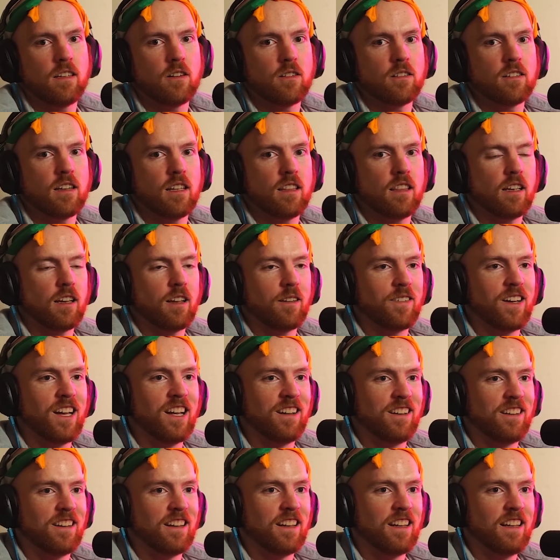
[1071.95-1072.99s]
There's nothing
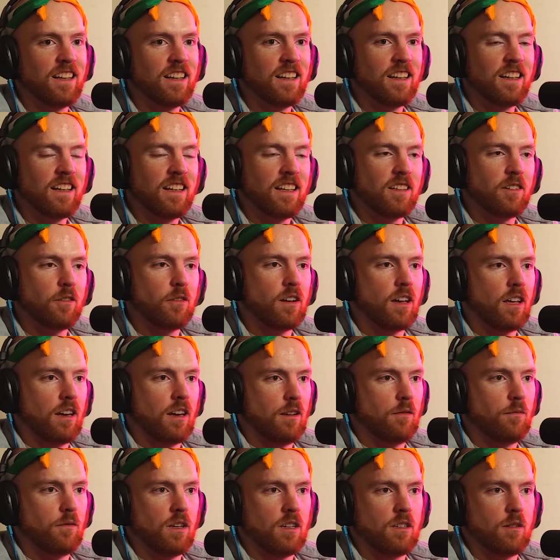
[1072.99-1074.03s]
about, you're not
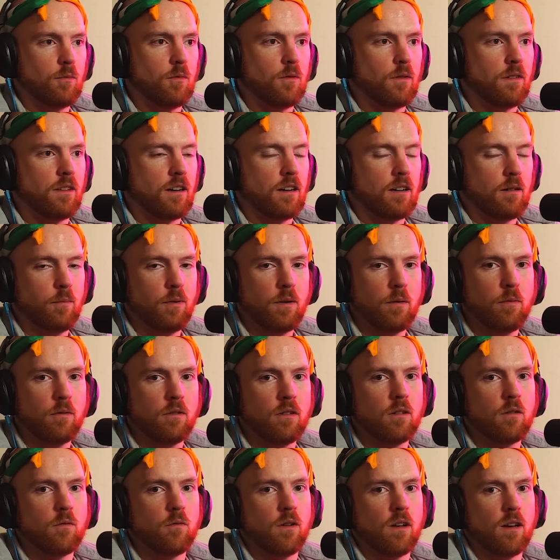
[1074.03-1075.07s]
invisible there. People
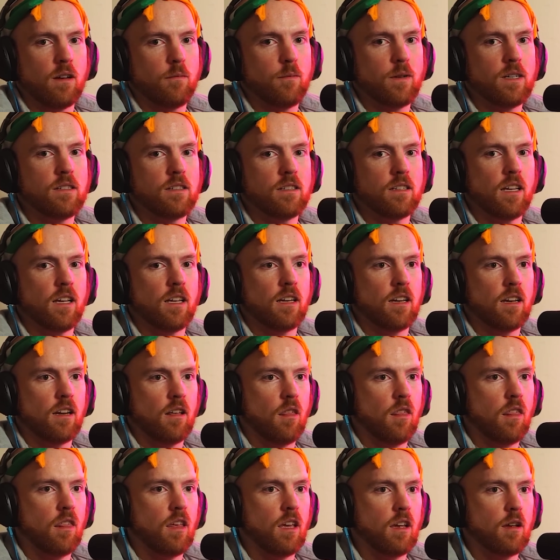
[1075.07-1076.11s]
don't want to be seen in a
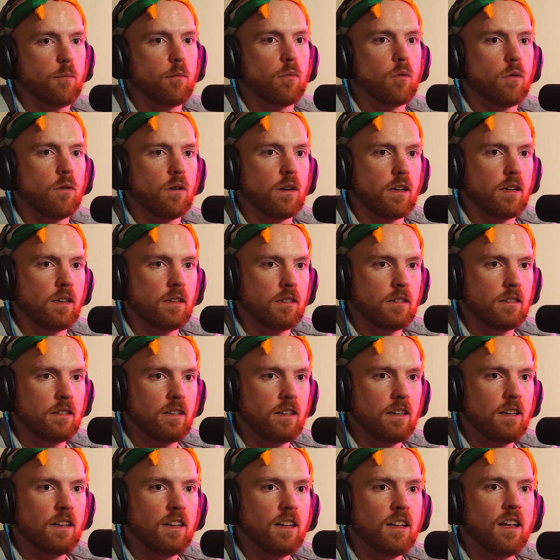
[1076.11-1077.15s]
thick boy
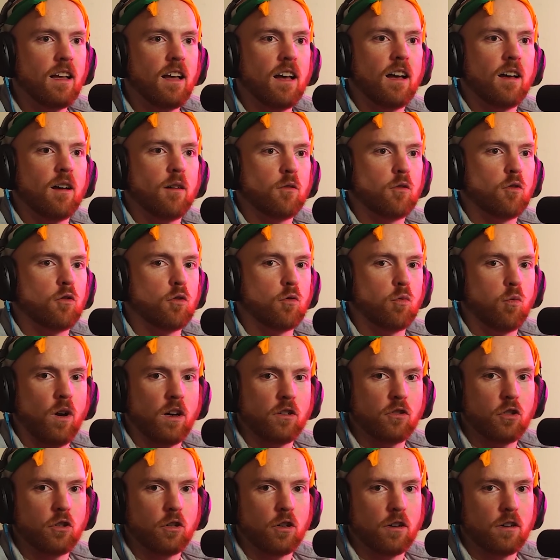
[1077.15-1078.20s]

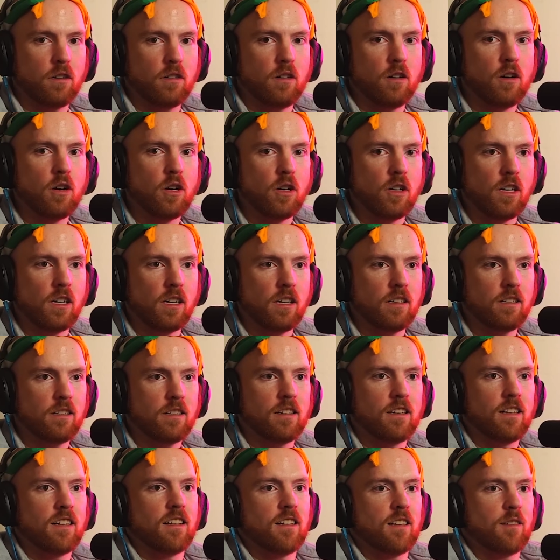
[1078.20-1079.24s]
sweatshirt, a hoodie,
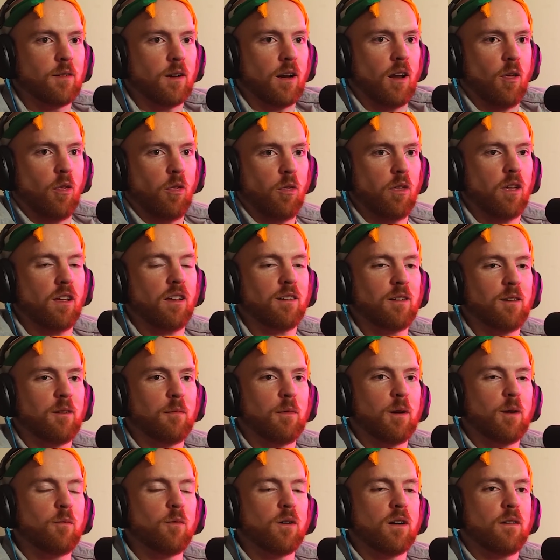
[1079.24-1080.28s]
like a thick, you know,
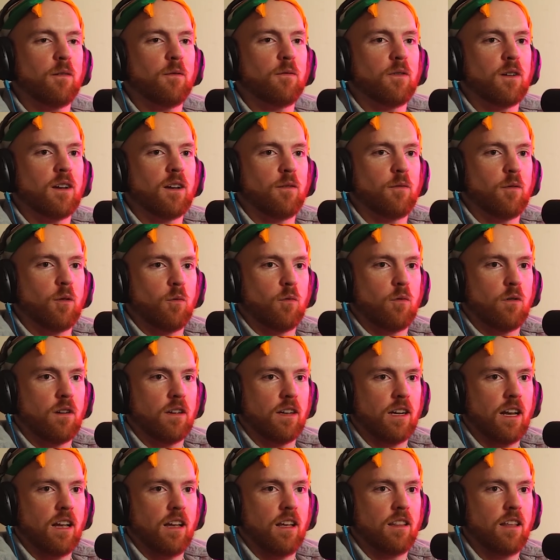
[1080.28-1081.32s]
it'd be funny if they wore
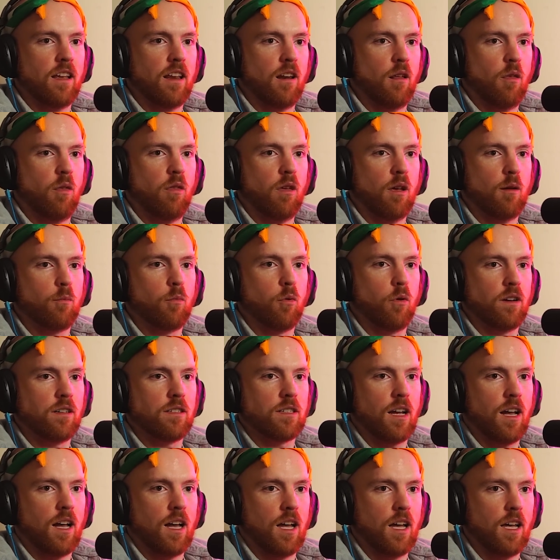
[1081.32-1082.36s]
like they had a thick boy
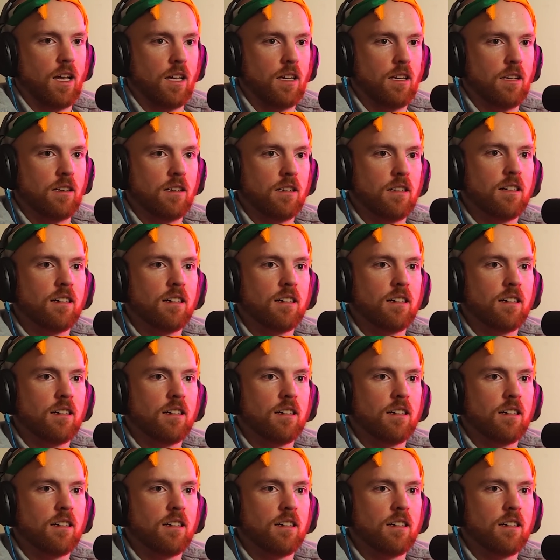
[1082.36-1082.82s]
tie.